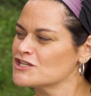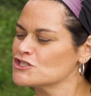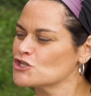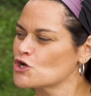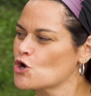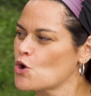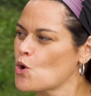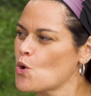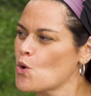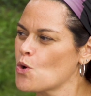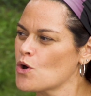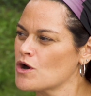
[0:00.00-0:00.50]
as a
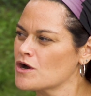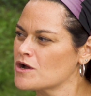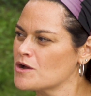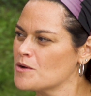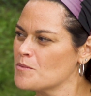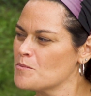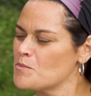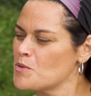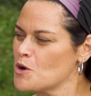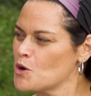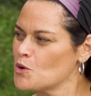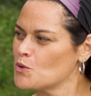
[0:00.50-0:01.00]
core
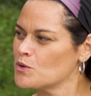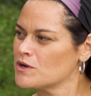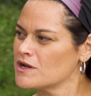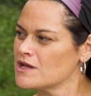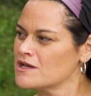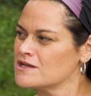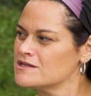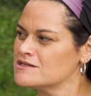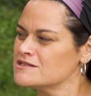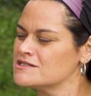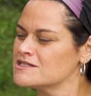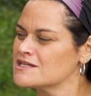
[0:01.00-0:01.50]

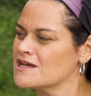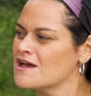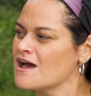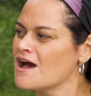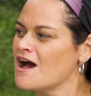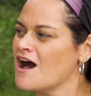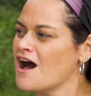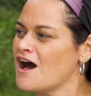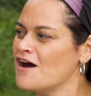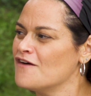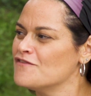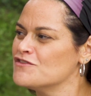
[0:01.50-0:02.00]
component
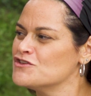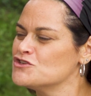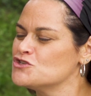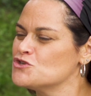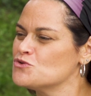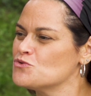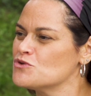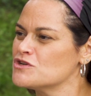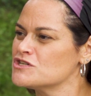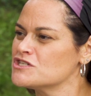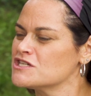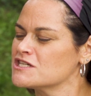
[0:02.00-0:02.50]
of the
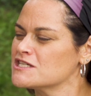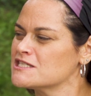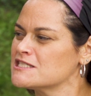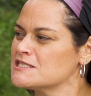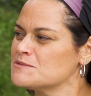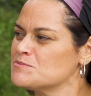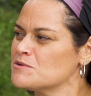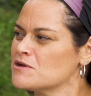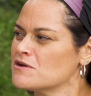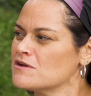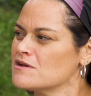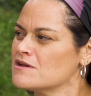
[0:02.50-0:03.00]
Jewish
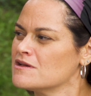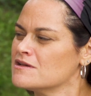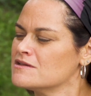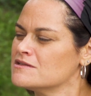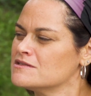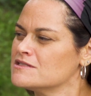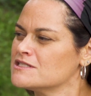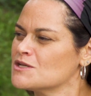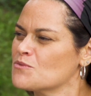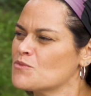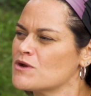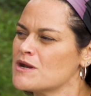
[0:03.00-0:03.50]

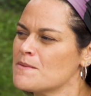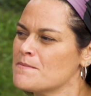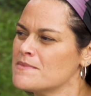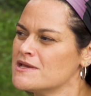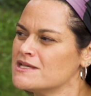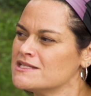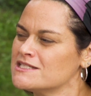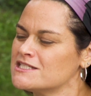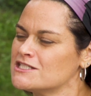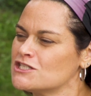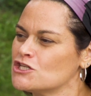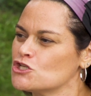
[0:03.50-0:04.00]
experience, and what it
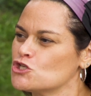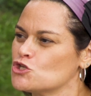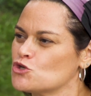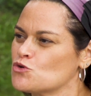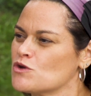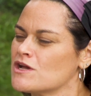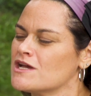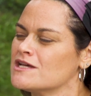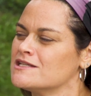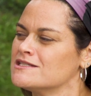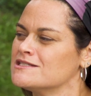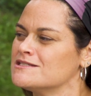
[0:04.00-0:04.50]
means to
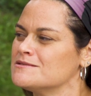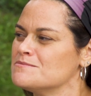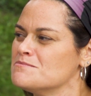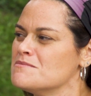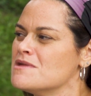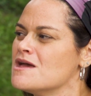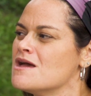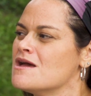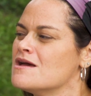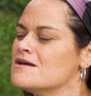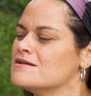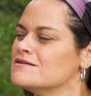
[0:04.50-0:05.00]

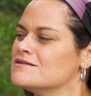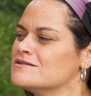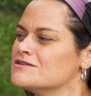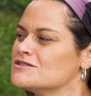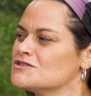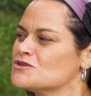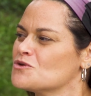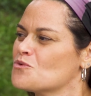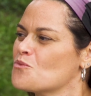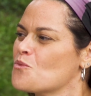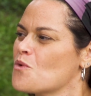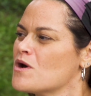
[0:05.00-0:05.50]
transmit
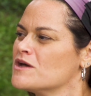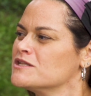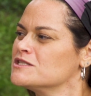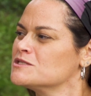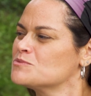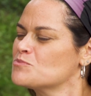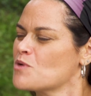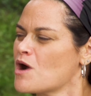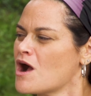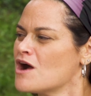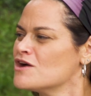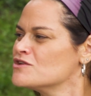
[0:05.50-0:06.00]
to one's
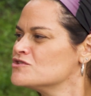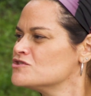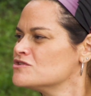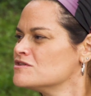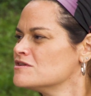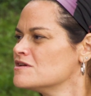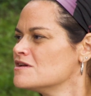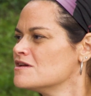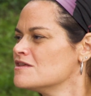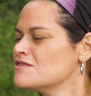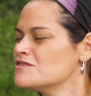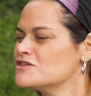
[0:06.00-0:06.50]

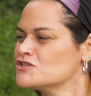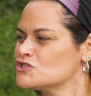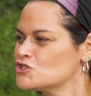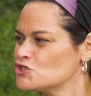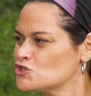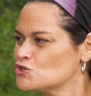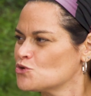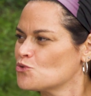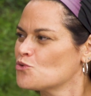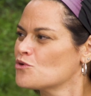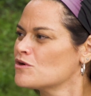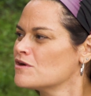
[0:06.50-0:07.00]
progeny the
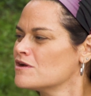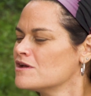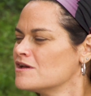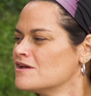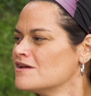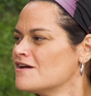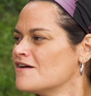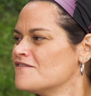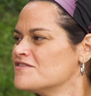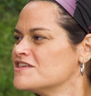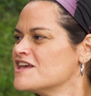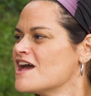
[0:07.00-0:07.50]

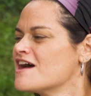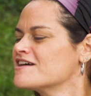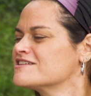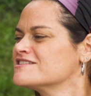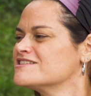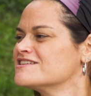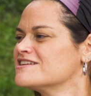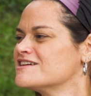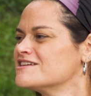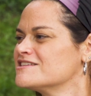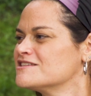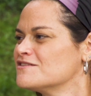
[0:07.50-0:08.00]
story of the
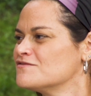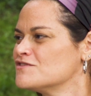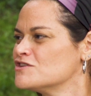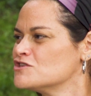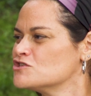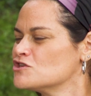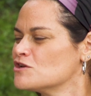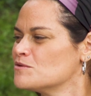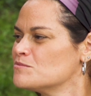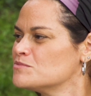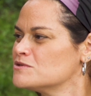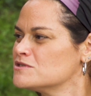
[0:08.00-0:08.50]
Exodus of
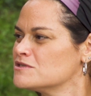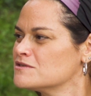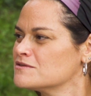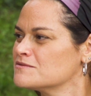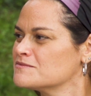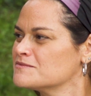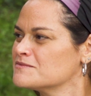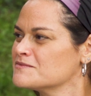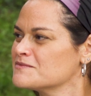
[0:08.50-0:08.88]
Egypt?